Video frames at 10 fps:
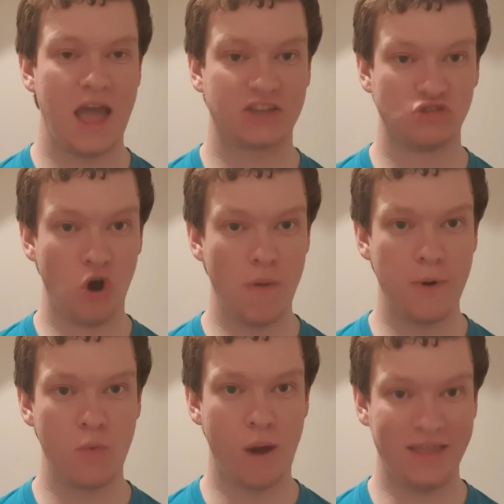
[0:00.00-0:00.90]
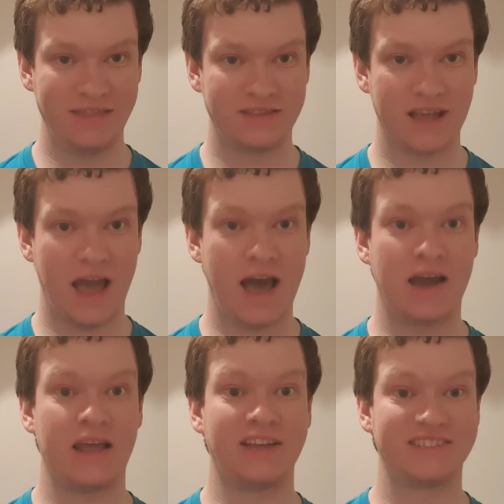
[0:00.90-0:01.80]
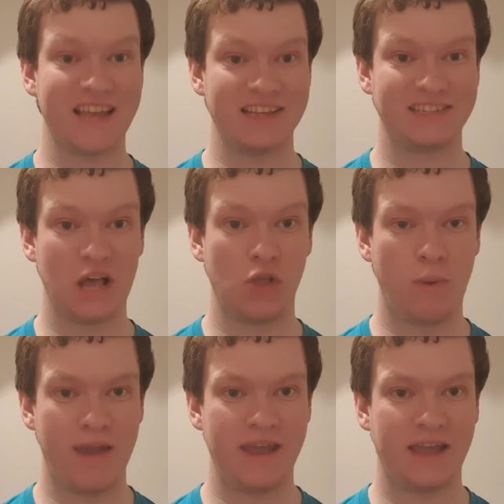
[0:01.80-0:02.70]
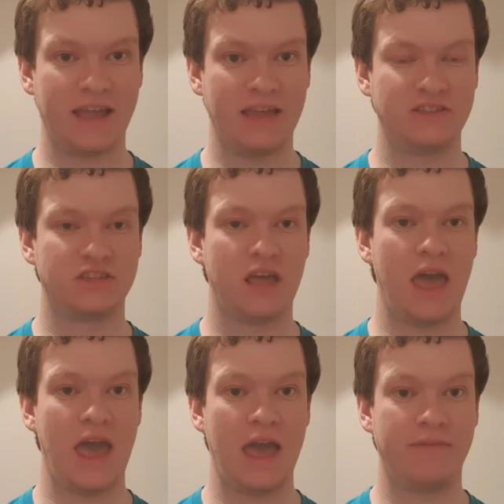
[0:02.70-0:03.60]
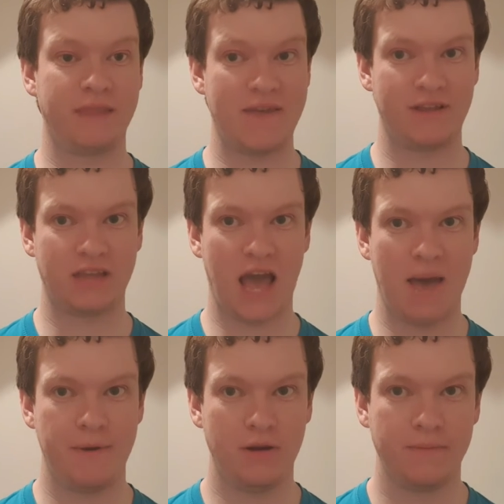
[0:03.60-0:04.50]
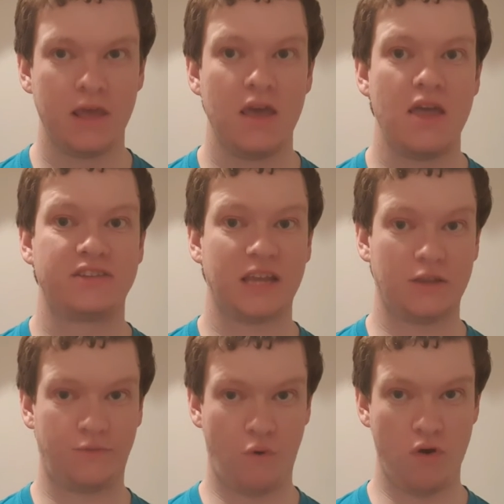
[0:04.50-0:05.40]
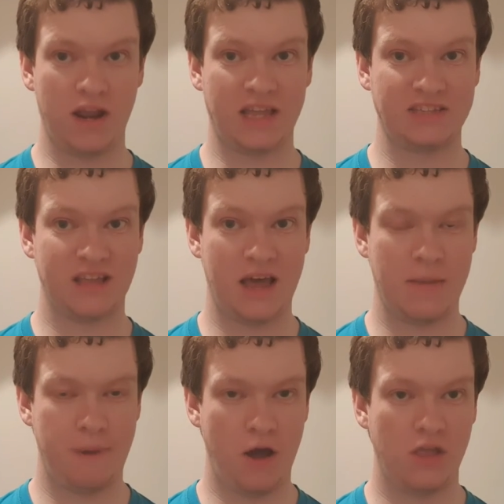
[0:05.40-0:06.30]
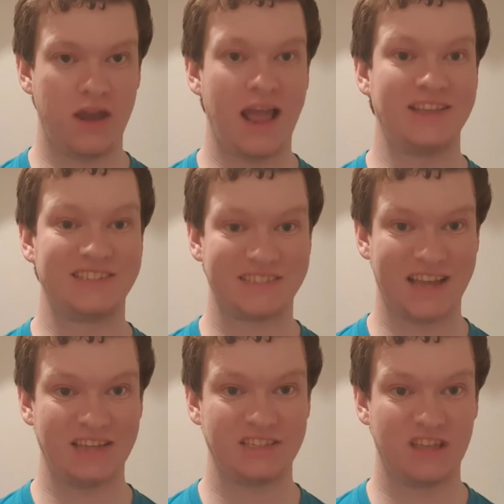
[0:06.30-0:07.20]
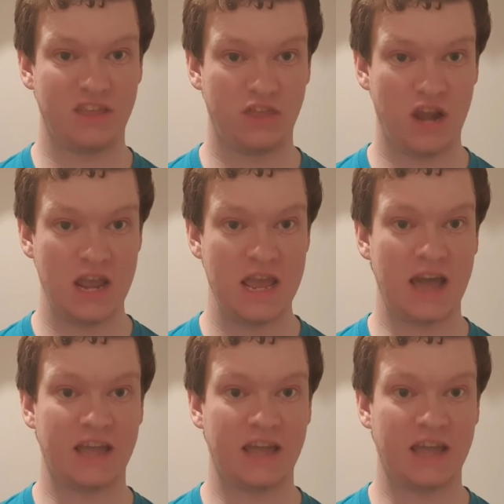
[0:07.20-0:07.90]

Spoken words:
His notable wins are a 6-0 win against David Cameron, 6-4 against Larry Butler and 6-3